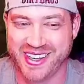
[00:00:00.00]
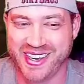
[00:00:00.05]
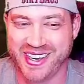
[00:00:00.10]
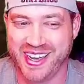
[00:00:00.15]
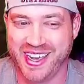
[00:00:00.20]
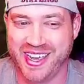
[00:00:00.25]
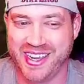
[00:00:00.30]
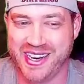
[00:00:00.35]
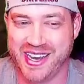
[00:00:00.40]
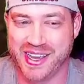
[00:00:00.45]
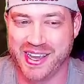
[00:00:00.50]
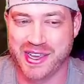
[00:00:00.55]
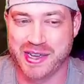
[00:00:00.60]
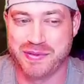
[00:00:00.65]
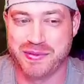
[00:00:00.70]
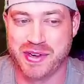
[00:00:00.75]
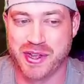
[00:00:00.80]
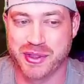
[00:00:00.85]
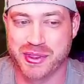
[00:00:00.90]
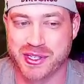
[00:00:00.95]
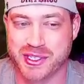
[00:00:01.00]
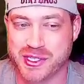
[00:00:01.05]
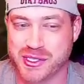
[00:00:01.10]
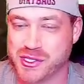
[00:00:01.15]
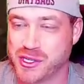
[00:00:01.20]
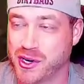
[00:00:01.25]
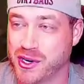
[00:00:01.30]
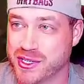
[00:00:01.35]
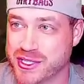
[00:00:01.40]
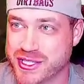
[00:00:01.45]
and now they have nothing to
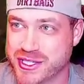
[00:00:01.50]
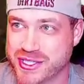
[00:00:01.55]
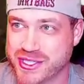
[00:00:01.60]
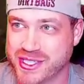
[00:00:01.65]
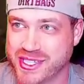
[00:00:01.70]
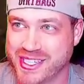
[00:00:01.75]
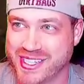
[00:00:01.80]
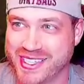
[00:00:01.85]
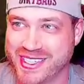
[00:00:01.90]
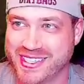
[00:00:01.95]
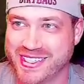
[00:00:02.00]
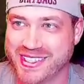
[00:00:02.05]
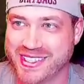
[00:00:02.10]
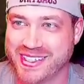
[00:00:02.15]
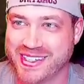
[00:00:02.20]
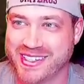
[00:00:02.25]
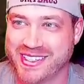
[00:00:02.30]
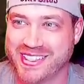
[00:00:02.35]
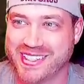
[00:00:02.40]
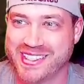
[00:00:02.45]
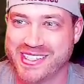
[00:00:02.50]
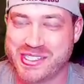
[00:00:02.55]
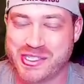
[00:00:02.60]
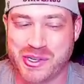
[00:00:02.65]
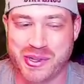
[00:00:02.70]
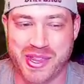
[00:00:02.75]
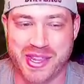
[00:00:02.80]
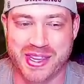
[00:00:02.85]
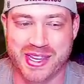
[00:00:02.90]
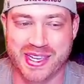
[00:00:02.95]
charge so
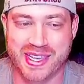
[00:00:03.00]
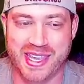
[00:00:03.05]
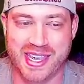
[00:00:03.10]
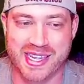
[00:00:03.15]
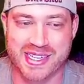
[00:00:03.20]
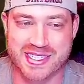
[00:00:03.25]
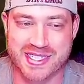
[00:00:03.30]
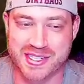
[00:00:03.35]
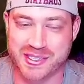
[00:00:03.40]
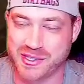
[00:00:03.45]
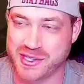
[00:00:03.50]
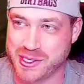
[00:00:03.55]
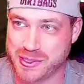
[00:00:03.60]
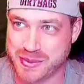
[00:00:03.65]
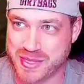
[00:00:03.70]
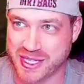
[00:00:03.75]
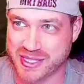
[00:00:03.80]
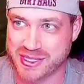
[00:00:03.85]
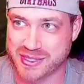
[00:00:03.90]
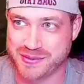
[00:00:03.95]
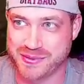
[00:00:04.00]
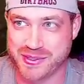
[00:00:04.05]
then they can't steal the objective